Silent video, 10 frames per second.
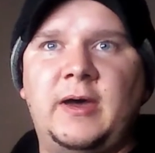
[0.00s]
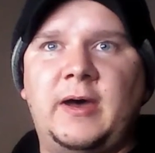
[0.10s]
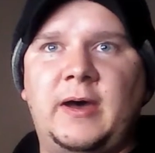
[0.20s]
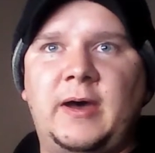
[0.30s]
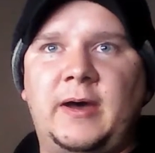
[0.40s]

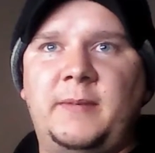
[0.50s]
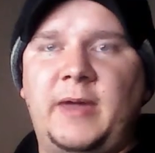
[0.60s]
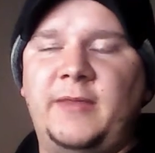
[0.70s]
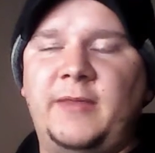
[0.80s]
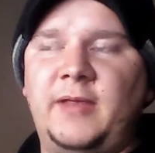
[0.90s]

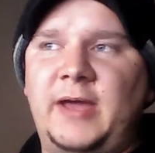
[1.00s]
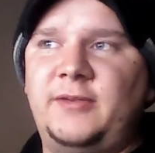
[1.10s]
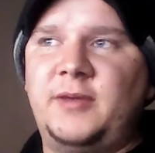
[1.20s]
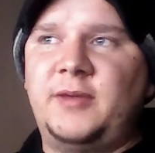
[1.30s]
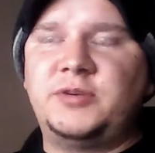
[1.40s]
And the
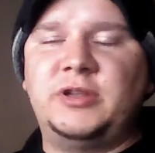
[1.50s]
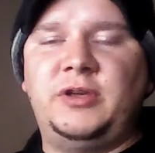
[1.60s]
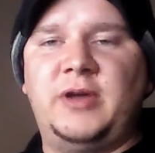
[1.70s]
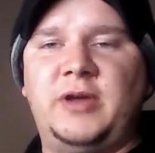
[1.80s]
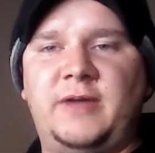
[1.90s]
last option that
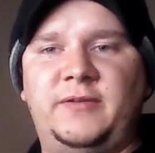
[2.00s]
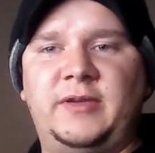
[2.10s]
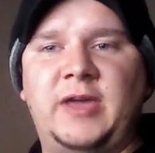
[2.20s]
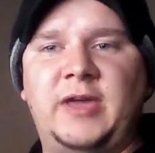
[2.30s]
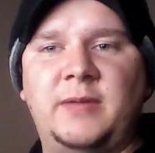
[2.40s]
you have is a
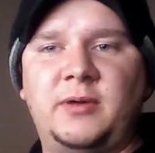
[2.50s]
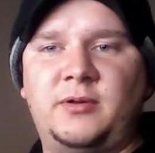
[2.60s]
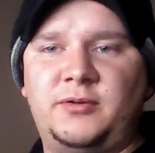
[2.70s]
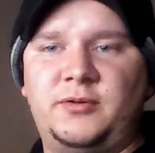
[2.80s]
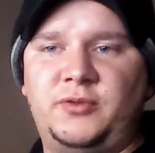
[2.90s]

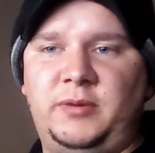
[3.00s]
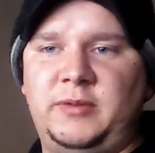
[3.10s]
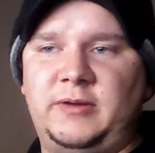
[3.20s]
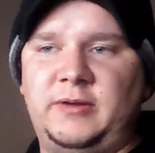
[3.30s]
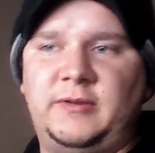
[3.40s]
chemical
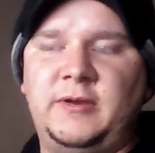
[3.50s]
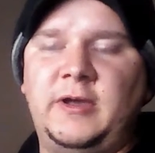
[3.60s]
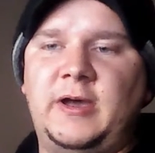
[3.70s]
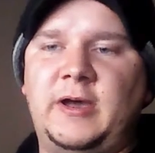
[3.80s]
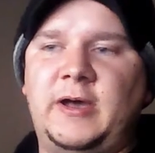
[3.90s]
treatment.
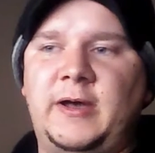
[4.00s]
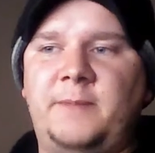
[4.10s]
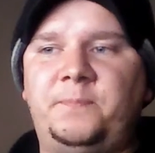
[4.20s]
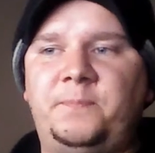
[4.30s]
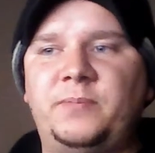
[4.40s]

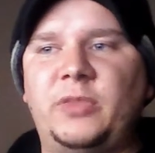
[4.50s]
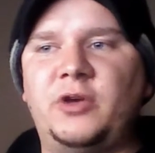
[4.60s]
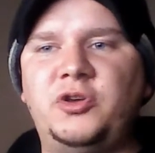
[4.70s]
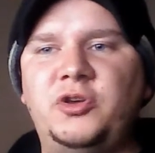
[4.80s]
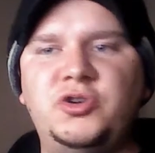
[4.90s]

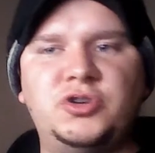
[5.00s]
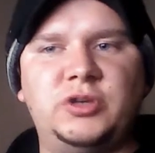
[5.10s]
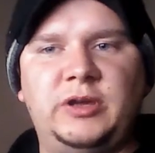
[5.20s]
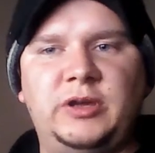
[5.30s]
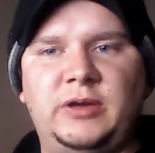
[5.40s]
They're
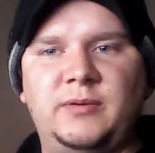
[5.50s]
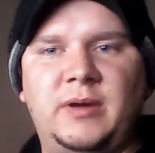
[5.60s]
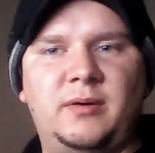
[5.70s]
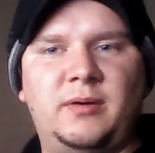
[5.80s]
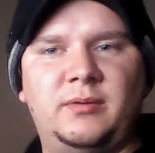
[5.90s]
usually
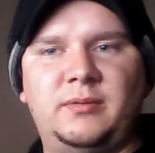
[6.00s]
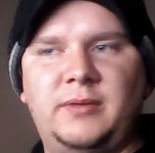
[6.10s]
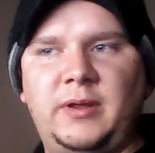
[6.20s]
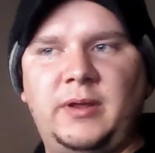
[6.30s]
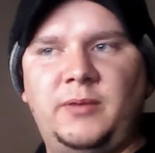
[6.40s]
around
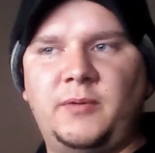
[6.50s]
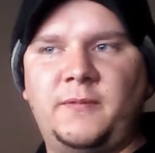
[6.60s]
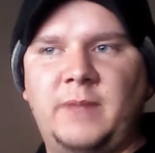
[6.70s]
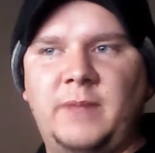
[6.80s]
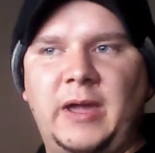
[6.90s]
anywhere
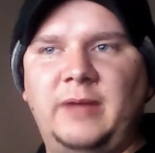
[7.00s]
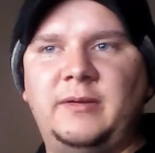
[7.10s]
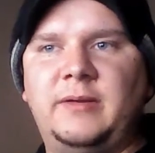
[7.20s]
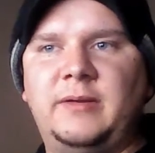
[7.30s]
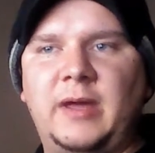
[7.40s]
from $8
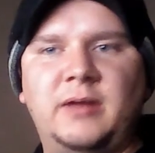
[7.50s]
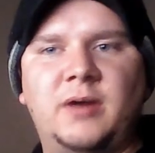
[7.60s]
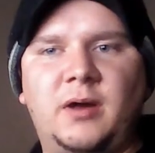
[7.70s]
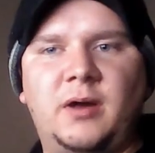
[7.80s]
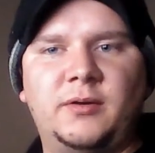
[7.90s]
to
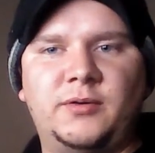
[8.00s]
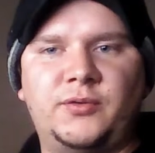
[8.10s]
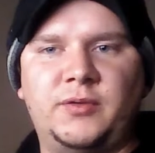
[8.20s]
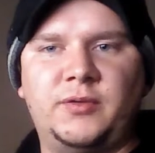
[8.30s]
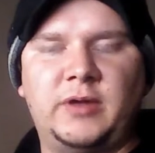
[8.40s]
$10
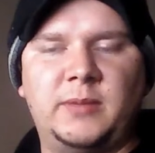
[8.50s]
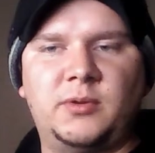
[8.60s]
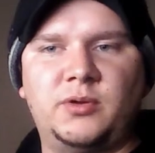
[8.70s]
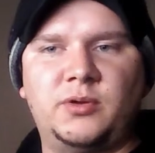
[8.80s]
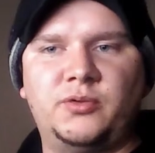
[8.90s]
for the
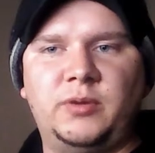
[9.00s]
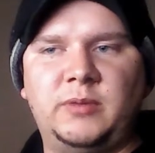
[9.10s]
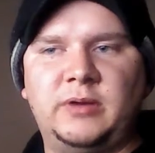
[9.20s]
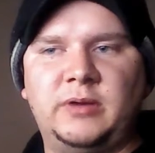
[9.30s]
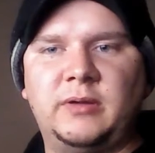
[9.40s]
chemical
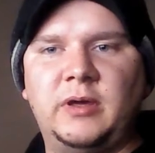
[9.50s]
treatment.